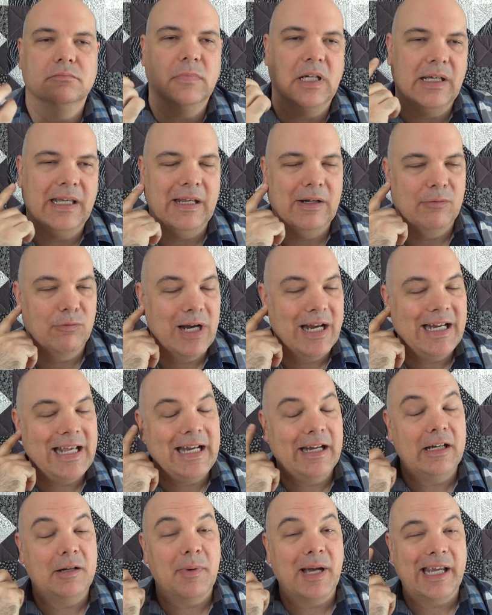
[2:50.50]
It
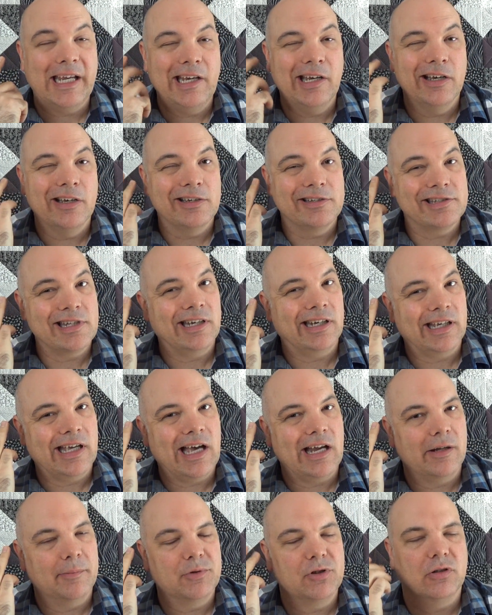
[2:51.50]
radiated to my ears, then it
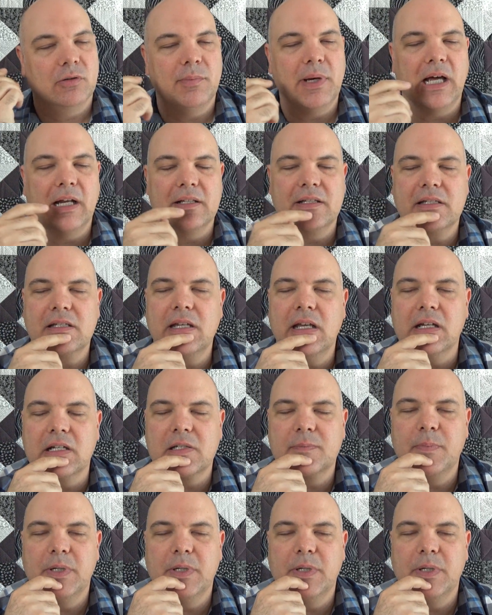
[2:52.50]
got up to about a 6.